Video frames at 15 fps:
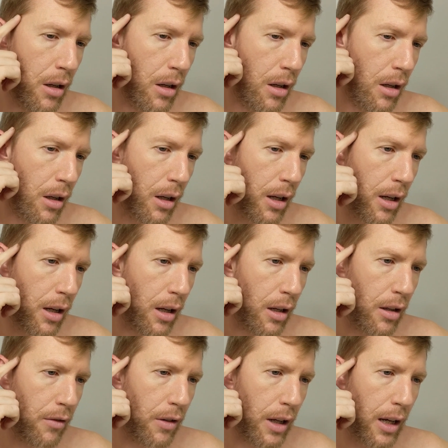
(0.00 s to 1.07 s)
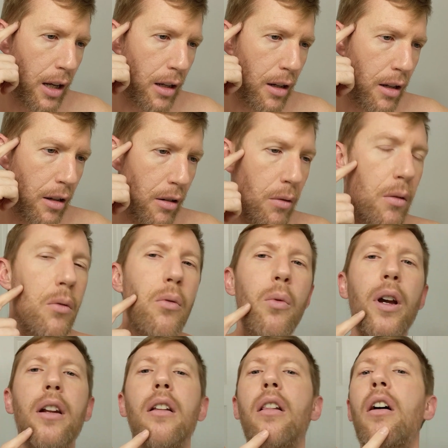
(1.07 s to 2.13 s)
And if I had waited
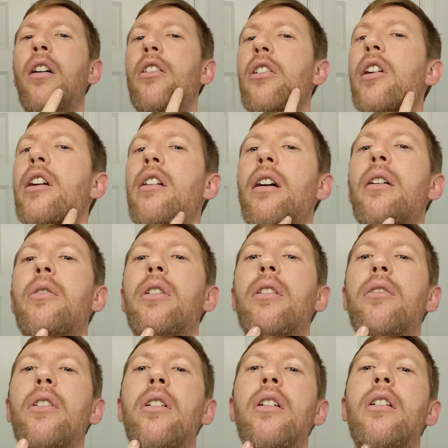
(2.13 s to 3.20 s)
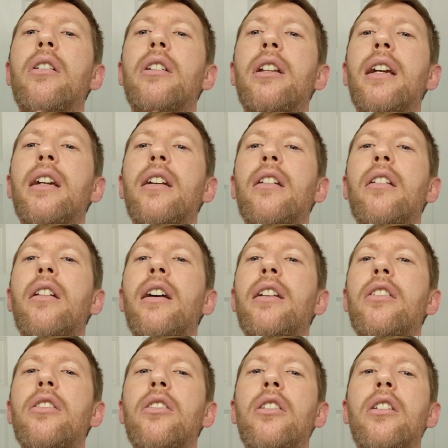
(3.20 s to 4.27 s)
longer here, I would even taken less
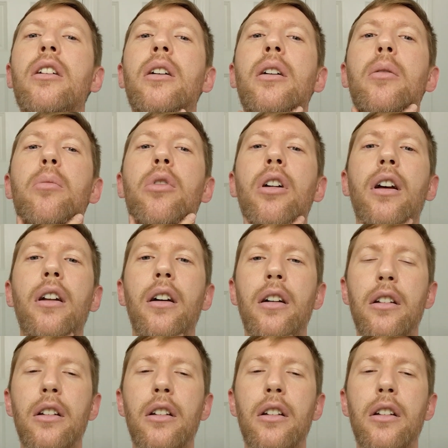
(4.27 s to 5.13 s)
product